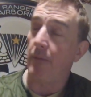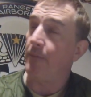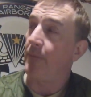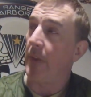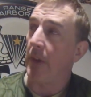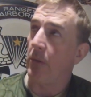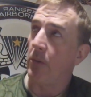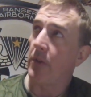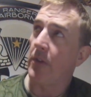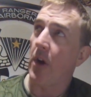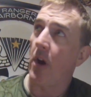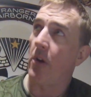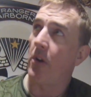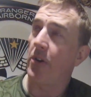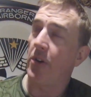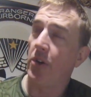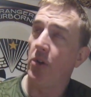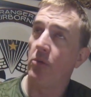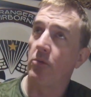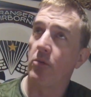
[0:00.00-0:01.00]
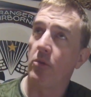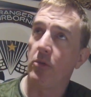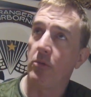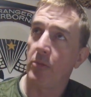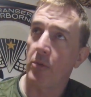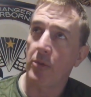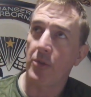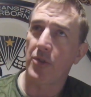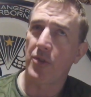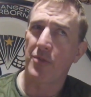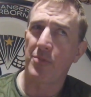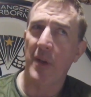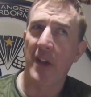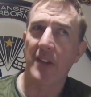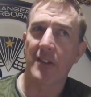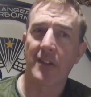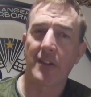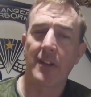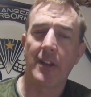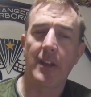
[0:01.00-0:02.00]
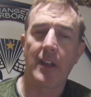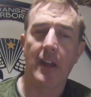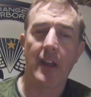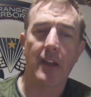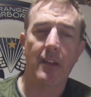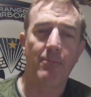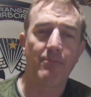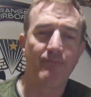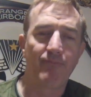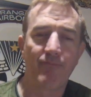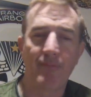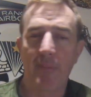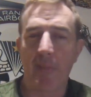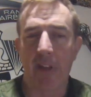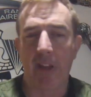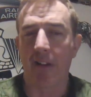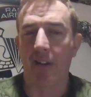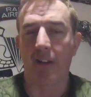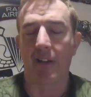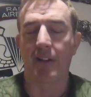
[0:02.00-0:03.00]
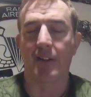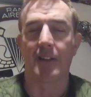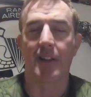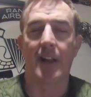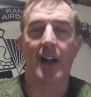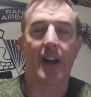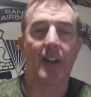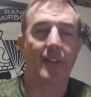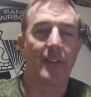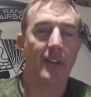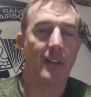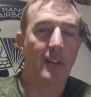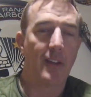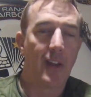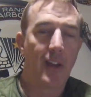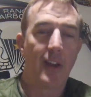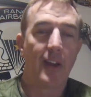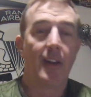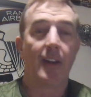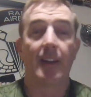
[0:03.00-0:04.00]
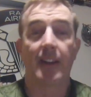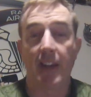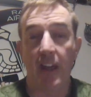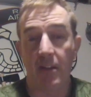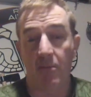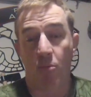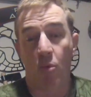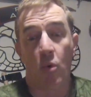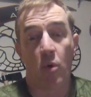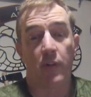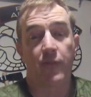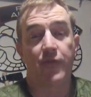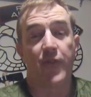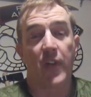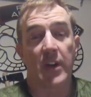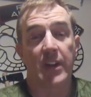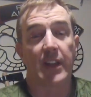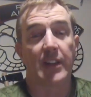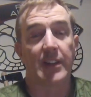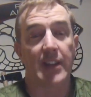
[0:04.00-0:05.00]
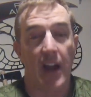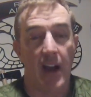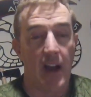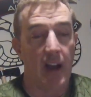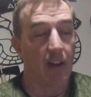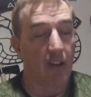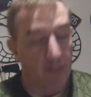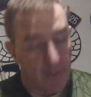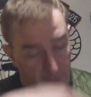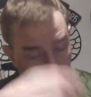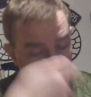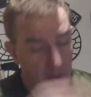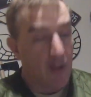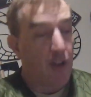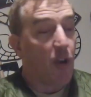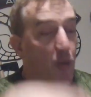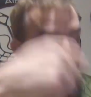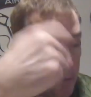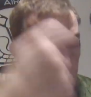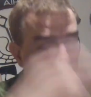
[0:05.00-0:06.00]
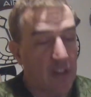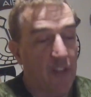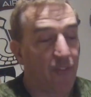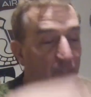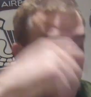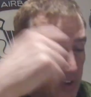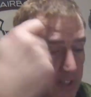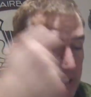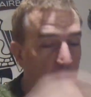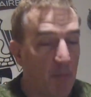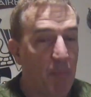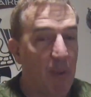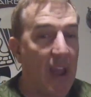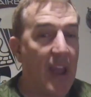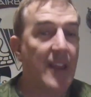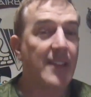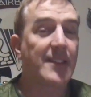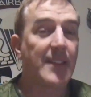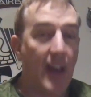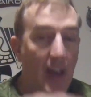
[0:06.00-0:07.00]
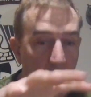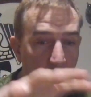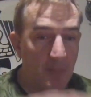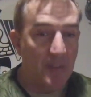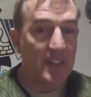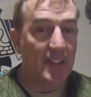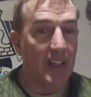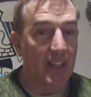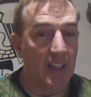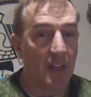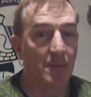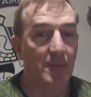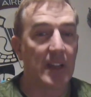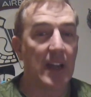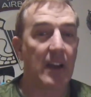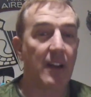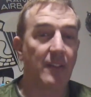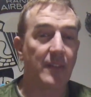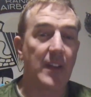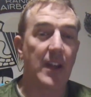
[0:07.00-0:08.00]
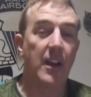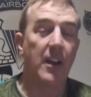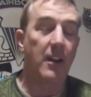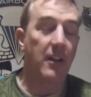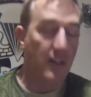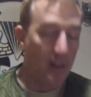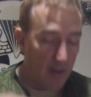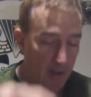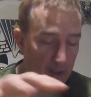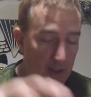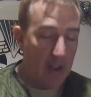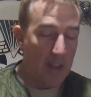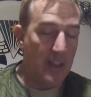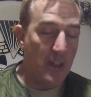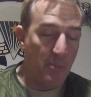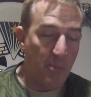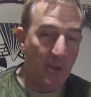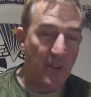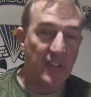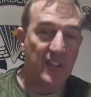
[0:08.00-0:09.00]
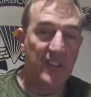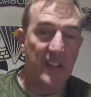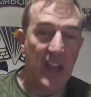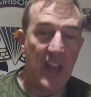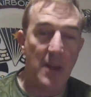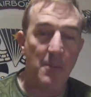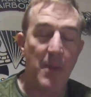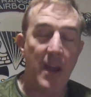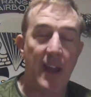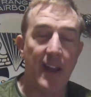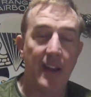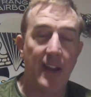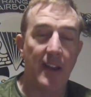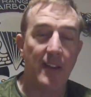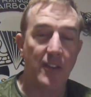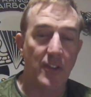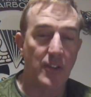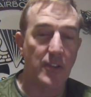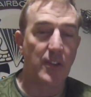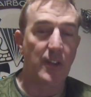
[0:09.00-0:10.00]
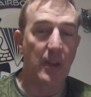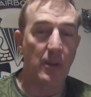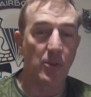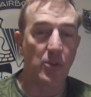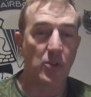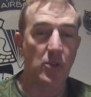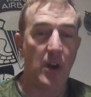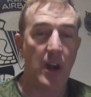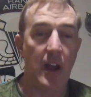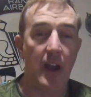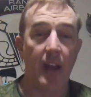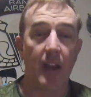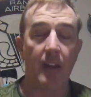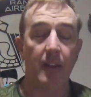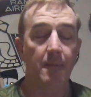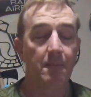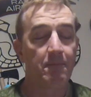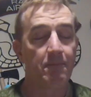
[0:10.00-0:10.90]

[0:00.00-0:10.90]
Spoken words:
know, the R&U room, which was basically a closet, get more fucking tiles, put the fucking paste on them, stick them down there, and then put a sandbag on there so they would dry.